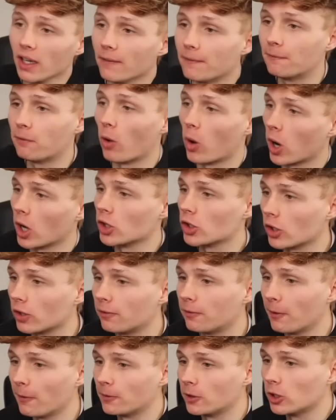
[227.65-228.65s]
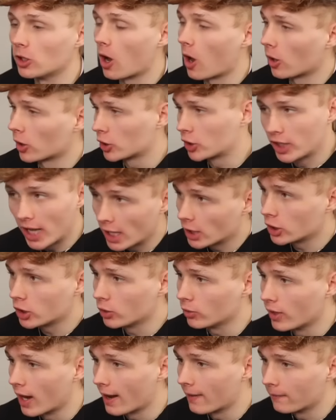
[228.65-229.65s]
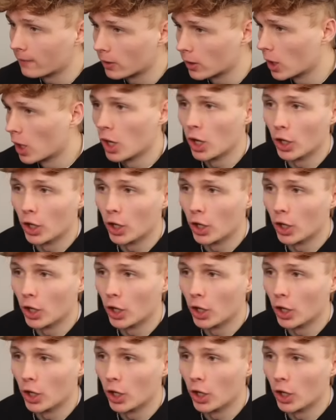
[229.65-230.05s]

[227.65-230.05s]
can $450 get you, Denver?